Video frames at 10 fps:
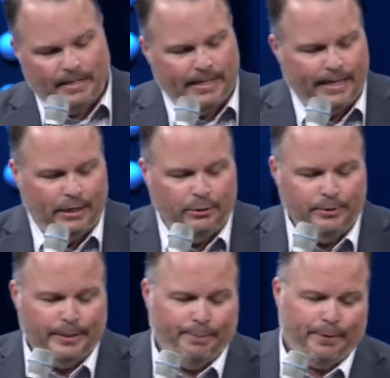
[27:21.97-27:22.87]

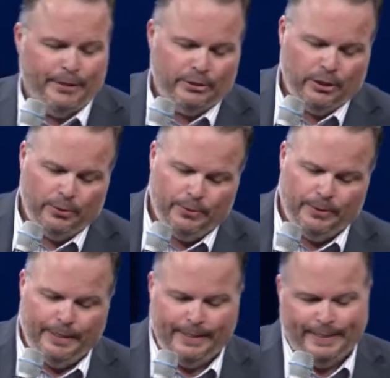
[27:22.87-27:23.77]
Hallelujah. Praise the
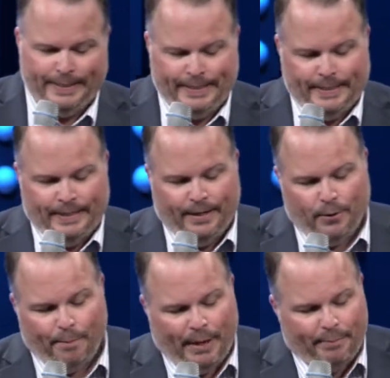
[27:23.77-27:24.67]
Lord.
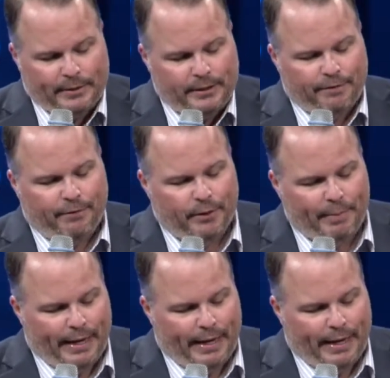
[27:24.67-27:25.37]
I'm going to pat myself on the